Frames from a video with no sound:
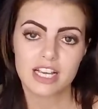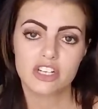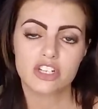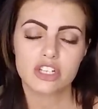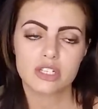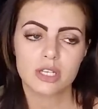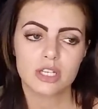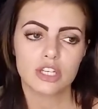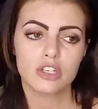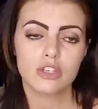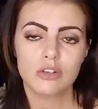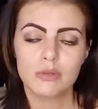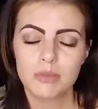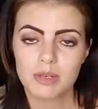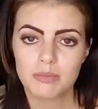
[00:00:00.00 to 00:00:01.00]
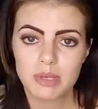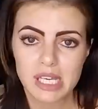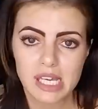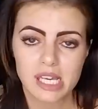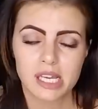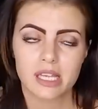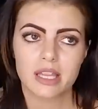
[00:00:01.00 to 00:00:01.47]
And just like a human
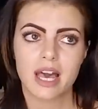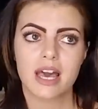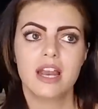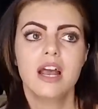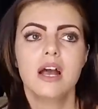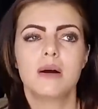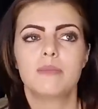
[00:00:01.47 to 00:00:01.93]
being that